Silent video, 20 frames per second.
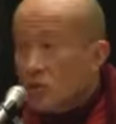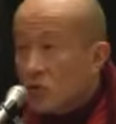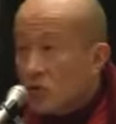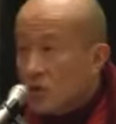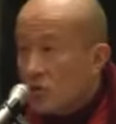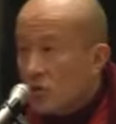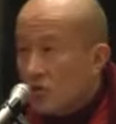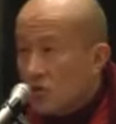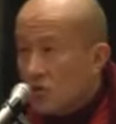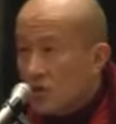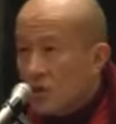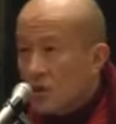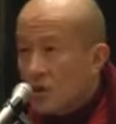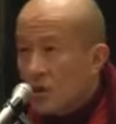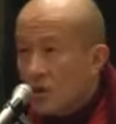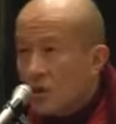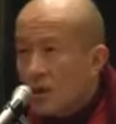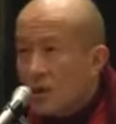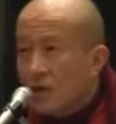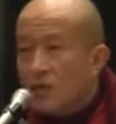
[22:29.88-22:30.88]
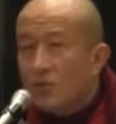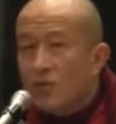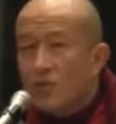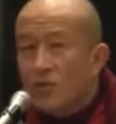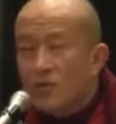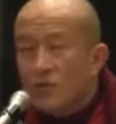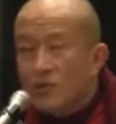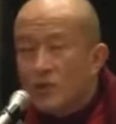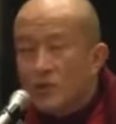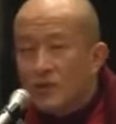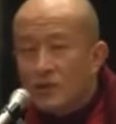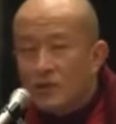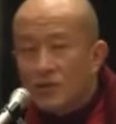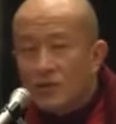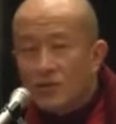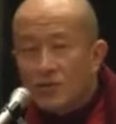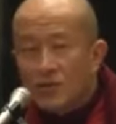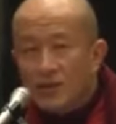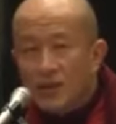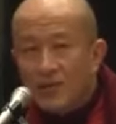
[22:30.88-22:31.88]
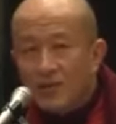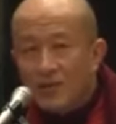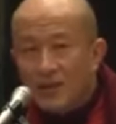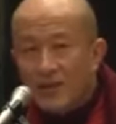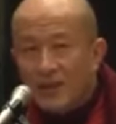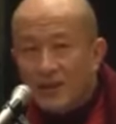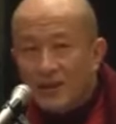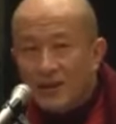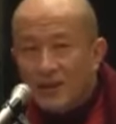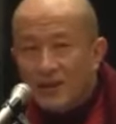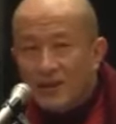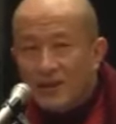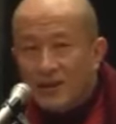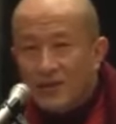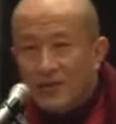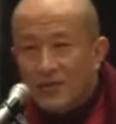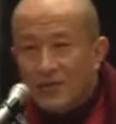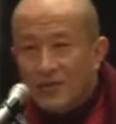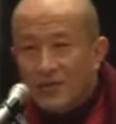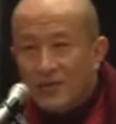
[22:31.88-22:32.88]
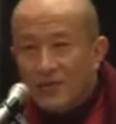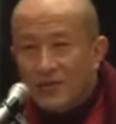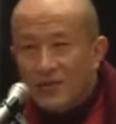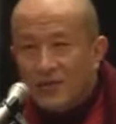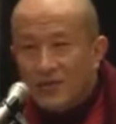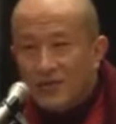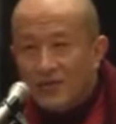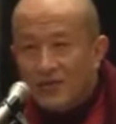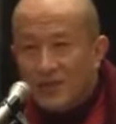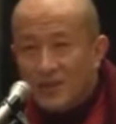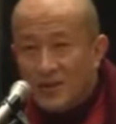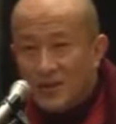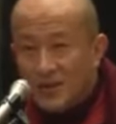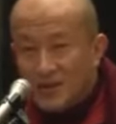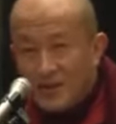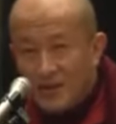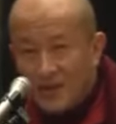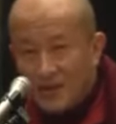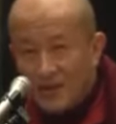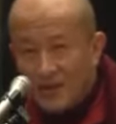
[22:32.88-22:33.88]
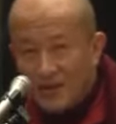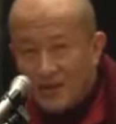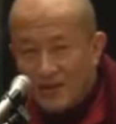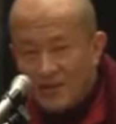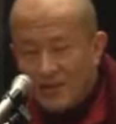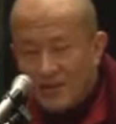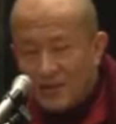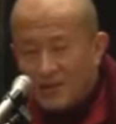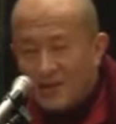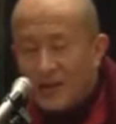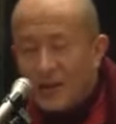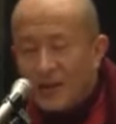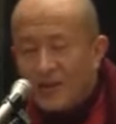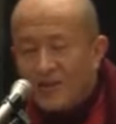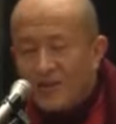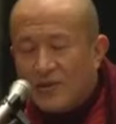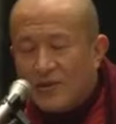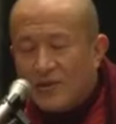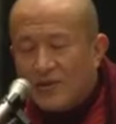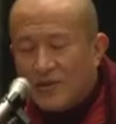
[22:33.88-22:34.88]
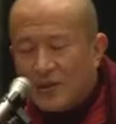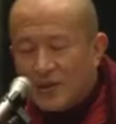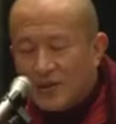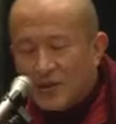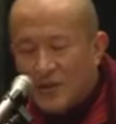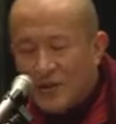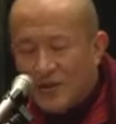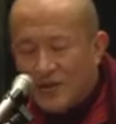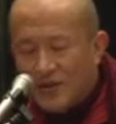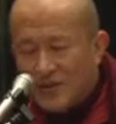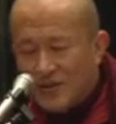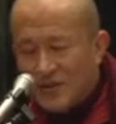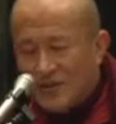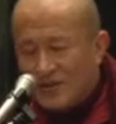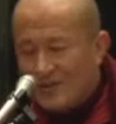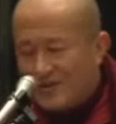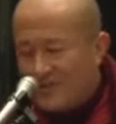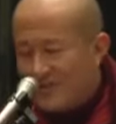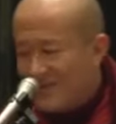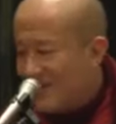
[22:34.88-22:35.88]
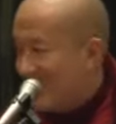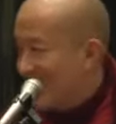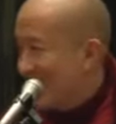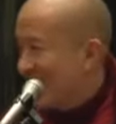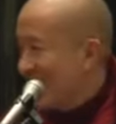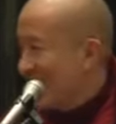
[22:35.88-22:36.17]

I'm sorry to say at the moment is not happening with Mr. Deva, but I will try to have it.